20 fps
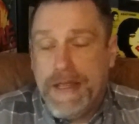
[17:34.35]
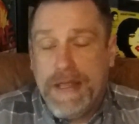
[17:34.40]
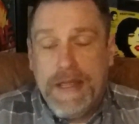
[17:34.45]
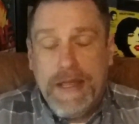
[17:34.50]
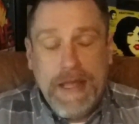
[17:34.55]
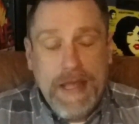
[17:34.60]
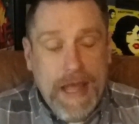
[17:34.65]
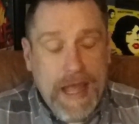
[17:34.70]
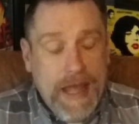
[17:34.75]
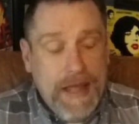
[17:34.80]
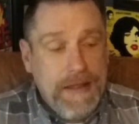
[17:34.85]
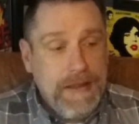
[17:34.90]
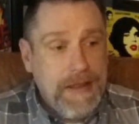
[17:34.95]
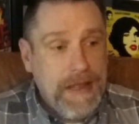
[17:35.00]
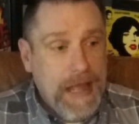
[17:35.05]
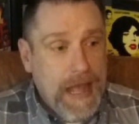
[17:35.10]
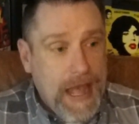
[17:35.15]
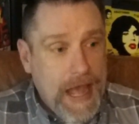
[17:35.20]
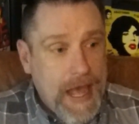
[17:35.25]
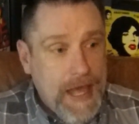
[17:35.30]
it,
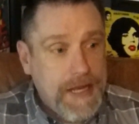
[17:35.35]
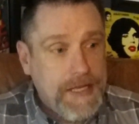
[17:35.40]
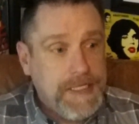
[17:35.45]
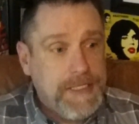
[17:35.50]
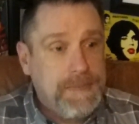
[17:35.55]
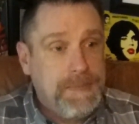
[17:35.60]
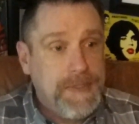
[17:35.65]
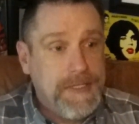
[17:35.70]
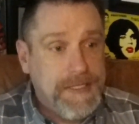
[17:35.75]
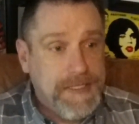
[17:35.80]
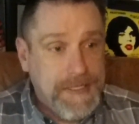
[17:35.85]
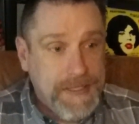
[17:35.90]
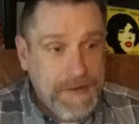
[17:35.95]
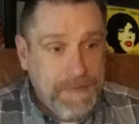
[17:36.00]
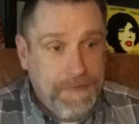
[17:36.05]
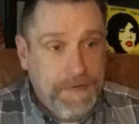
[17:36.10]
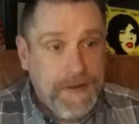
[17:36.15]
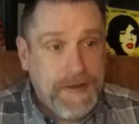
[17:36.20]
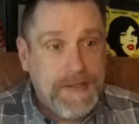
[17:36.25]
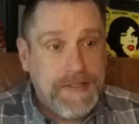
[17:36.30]
it, had a
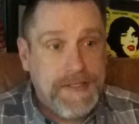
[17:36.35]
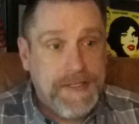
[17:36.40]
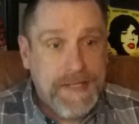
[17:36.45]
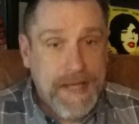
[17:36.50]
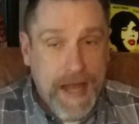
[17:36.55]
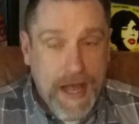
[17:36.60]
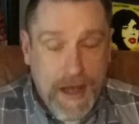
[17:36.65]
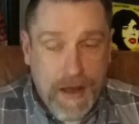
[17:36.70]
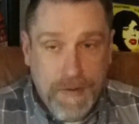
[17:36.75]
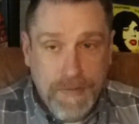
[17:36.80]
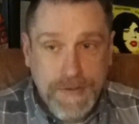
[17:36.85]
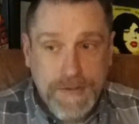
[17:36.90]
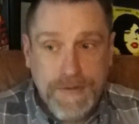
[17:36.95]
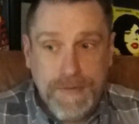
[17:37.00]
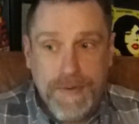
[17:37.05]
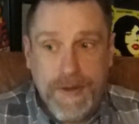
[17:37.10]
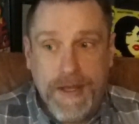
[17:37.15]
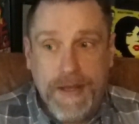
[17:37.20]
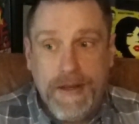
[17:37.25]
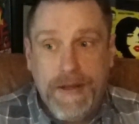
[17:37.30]
specific sound
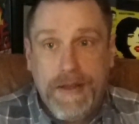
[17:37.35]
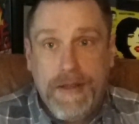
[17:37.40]
to it.